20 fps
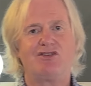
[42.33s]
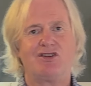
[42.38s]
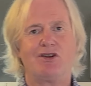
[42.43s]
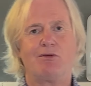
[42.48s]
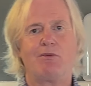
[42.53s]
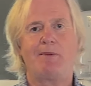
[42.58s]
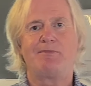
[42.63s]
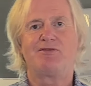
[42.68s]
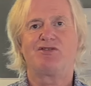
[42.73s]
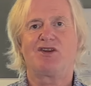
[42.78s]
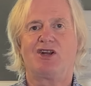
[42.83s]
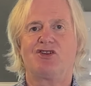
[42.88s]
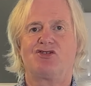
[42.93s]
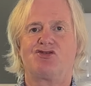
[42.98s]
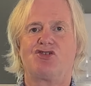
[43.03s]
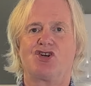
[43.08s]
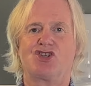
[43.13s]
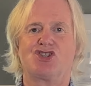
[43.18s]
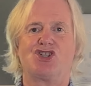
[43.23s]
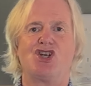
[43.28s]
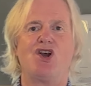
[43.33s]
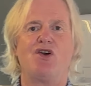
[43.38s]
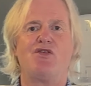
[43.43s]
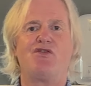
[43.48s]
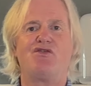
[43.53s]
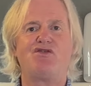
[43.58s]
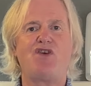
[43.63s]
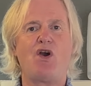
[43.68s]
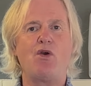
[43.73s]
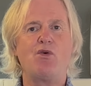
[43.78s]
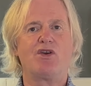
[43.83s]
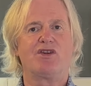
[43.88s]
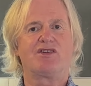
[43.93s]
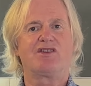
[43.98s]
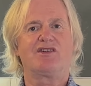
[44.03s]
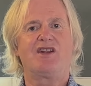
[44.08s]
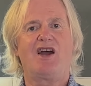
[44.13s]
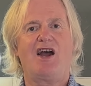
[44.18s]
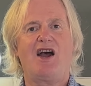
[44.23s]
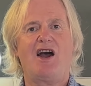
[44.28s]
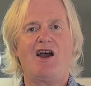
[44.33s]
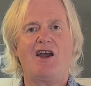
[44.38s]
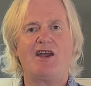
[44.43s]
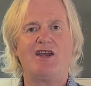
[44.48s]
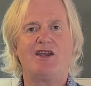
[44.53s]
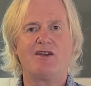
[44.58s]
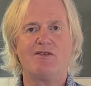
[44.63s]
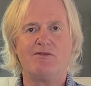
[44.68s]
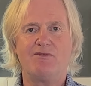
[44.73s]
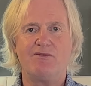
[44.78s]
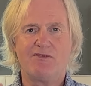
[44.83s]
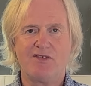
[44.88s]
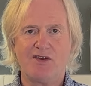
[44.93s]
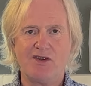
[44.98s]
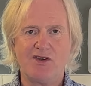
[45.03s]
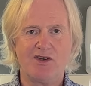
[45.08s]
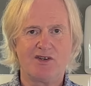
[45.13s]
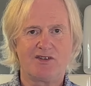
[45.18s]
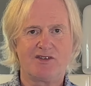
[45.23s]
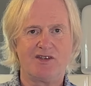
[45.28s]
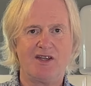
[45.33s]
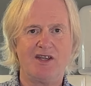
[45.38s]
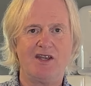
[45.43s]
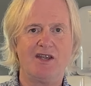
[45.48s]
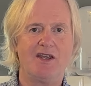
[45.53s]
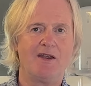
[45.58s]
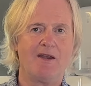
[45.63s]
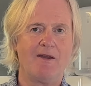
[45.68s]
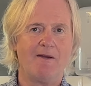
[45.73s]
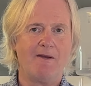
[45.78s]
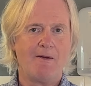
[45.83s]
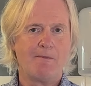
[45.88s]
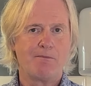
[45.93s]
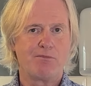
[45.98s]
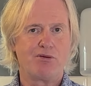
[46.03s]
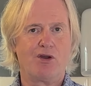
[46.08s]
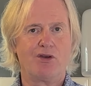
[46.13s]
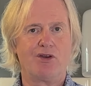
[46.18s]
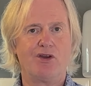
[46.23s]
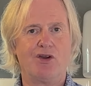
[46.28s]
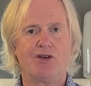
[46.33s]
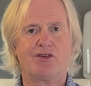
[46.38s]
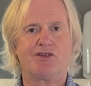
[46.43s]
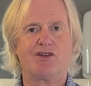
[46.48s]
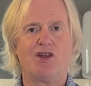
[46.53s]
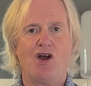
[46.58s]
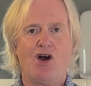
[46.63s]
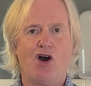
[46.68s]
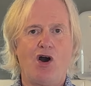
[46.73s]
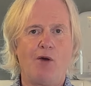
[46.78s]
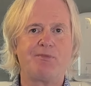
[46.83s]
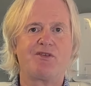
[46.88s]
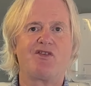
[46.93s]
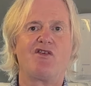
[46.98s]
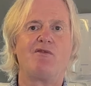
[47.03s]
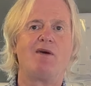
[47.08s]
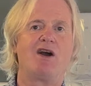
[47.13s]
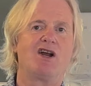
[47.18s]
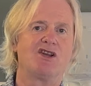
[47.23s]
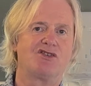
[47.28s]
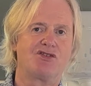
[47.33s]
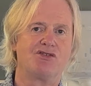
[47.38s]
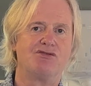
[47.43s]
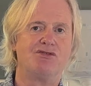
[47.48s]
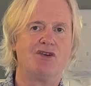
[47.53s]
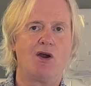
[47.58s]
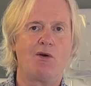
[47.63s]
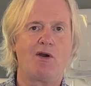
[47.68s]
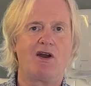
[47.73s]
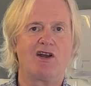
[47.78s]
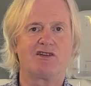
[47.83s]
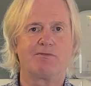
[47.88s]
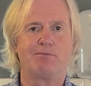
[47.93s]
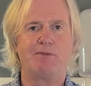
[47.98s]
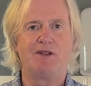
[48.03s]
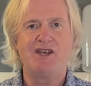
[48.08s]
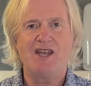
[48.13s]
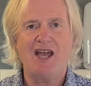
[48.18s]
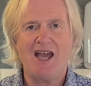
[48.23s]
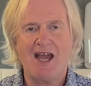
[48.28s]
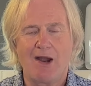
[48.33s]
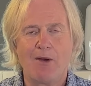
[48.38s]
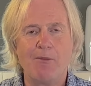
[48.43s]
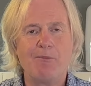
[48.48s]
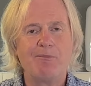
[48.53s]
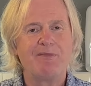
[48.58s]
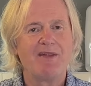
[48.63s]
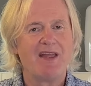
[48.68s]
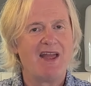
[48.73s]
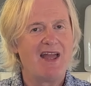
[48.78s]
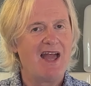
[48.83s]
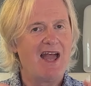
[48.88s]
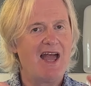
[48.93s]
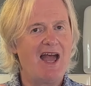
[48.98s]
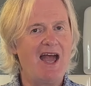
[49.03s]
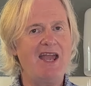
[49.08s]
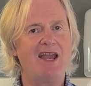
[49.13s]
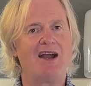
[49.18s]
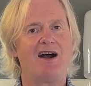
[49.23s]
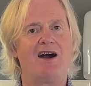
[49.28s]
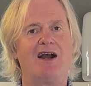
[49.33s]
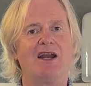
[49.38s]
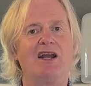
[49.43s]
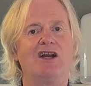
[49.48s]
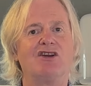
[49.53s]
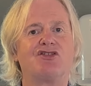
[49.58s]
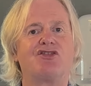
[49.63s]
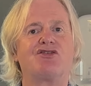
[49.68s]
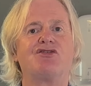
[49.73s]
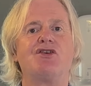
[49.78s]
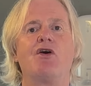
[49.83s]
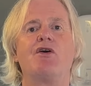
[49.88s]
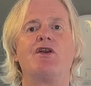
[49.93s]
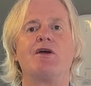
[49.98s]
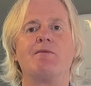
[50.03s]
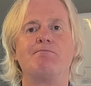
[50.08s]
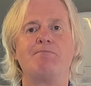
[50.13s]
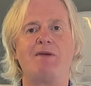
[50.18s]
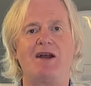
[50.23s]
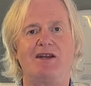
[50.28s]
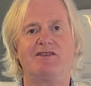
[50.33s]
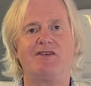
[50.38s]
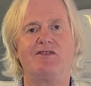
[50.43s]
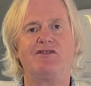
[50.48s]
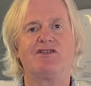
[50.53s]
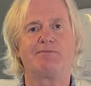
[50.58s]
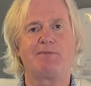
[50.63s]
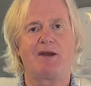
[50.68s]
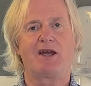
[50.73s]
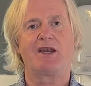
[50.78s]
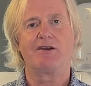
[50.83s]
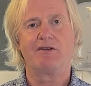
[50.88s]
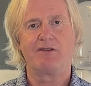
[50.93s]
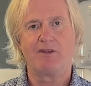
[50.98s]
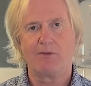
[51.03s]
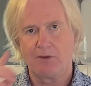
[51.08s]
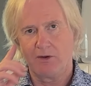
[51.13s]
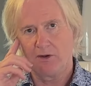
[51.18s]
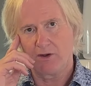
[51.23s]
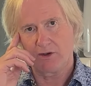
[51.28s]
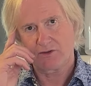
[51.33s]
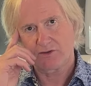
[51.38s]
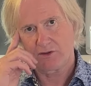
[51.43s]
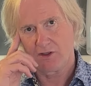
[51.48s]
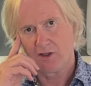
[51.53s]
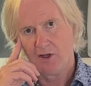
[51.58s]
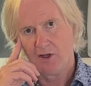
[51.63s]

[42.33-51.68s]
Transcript: to your website structure, focus on high converting products, optimize for ROAS. But now, AI has thrown a massive spanner in the works.